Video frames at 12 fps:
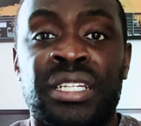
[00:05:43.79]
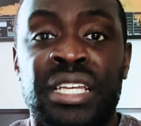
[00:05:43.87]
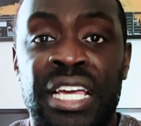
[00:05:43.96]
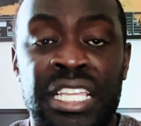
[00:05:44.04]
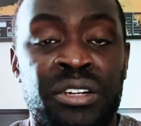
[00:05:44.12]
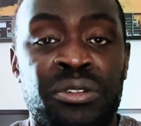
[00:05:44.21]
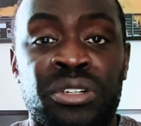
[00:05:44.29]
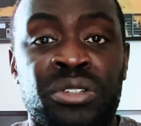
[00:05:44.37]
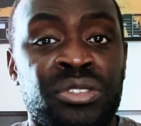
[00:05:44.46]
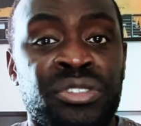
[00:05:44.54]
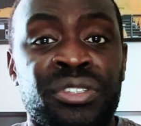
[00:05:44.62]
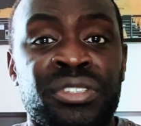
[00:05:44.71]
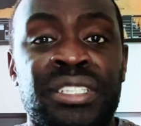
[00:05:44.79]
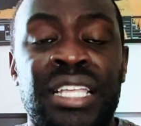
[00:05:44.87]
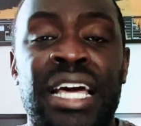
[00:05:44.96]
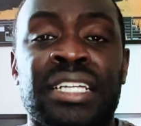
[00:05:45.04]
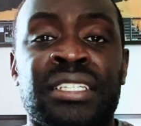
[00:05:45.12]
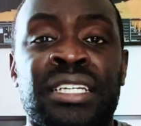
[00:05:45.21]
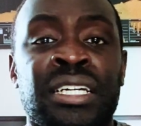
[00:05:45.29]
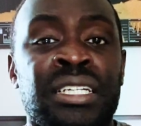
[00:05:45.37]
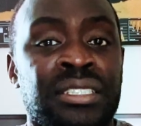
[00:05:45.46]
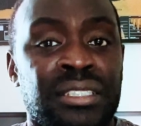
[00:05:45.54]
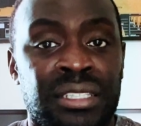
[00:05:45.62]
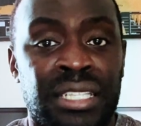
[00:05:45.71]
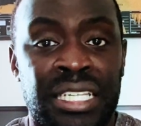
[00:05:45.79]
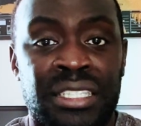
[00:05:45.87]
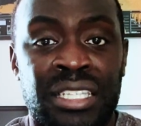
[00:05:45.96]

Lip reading: anyone who's using that, let